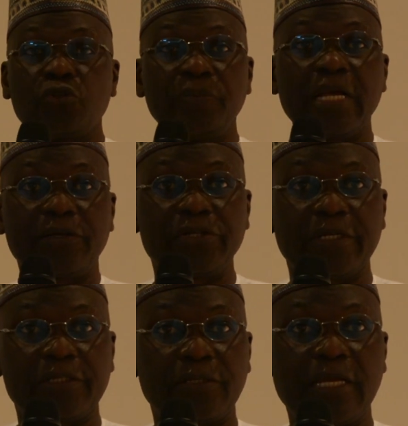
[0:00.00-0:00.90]
be
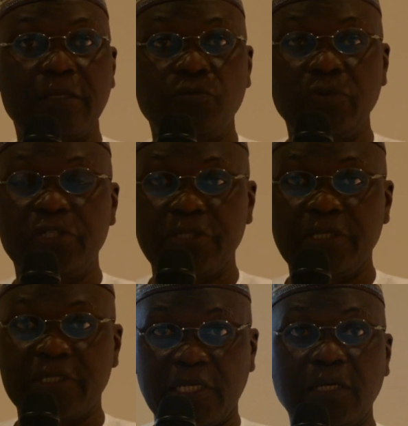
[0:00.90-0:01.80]
addressed, and which is
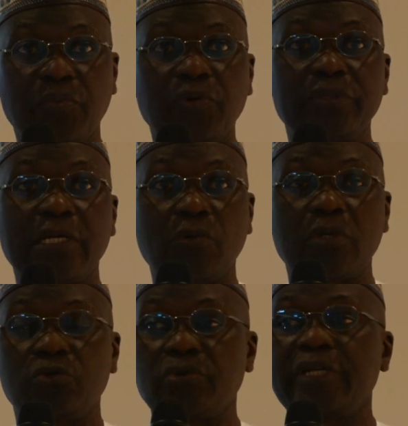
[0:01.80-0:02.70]
the second point I
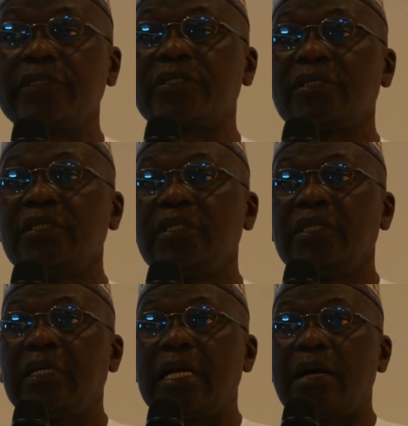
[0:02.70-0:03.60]
want to raise
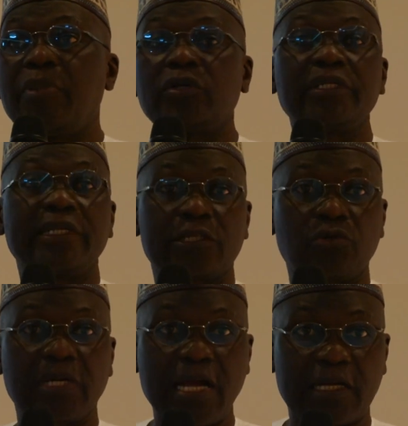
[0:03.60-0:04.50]
about the
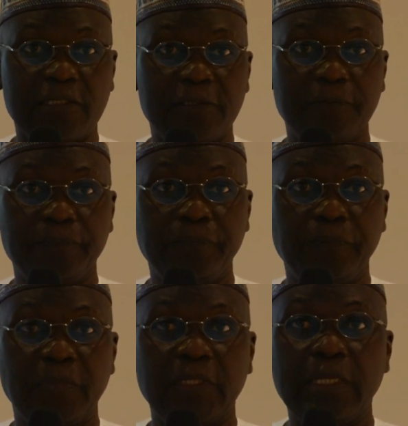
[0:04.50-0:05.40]
Electoral Act.
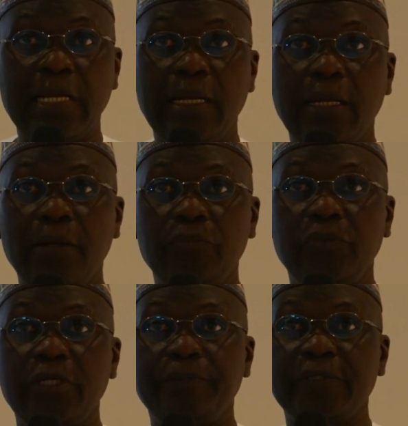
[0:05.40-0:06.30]

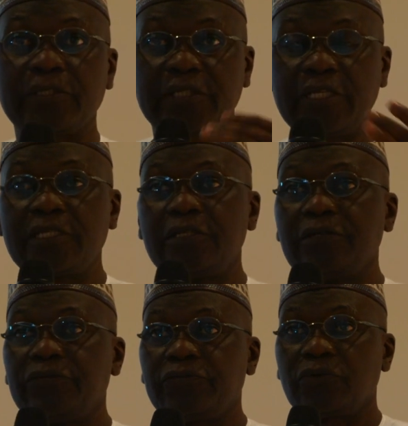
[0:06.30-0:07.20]
The
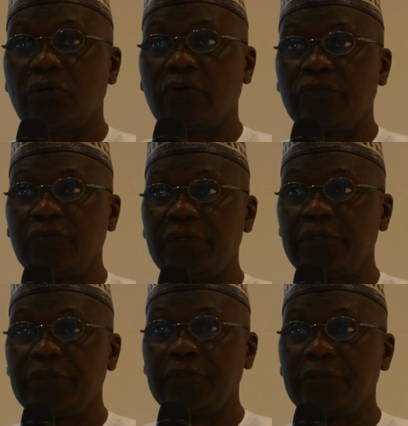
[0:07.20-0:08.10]
representative of
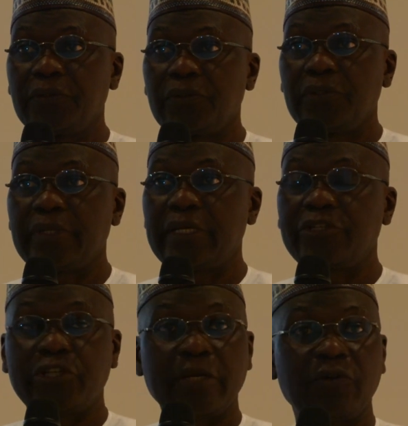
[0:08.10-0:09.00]
the
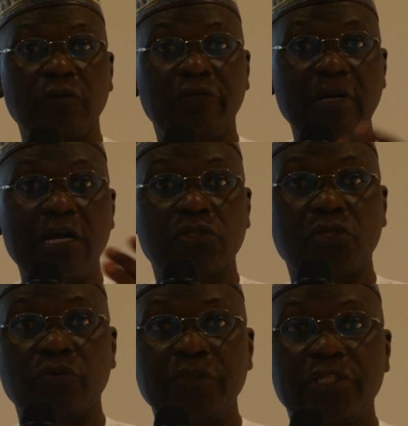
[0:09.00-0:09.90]
chairman of House
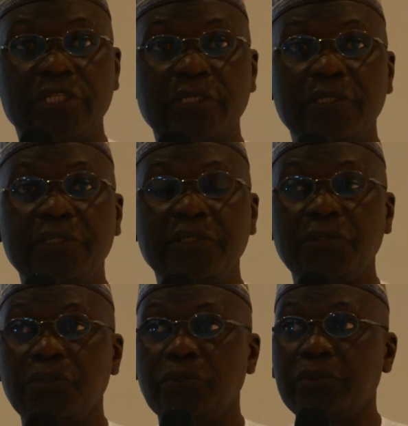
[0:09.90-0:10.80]
Committee
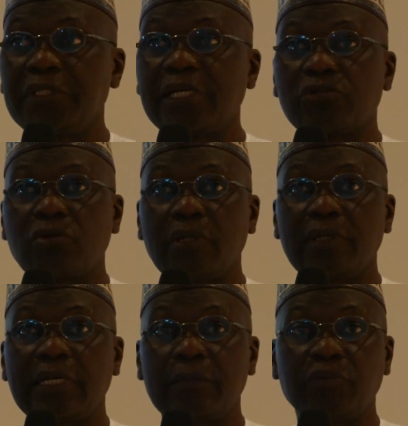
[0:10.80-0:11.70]
on
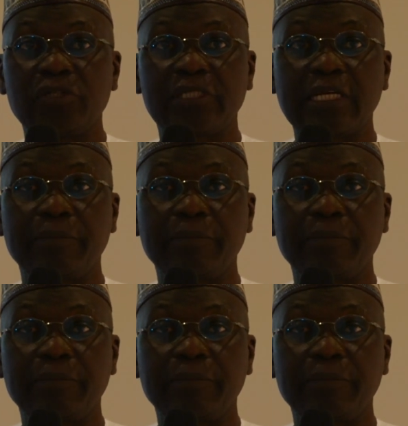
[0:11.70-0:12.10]
Electoral and Political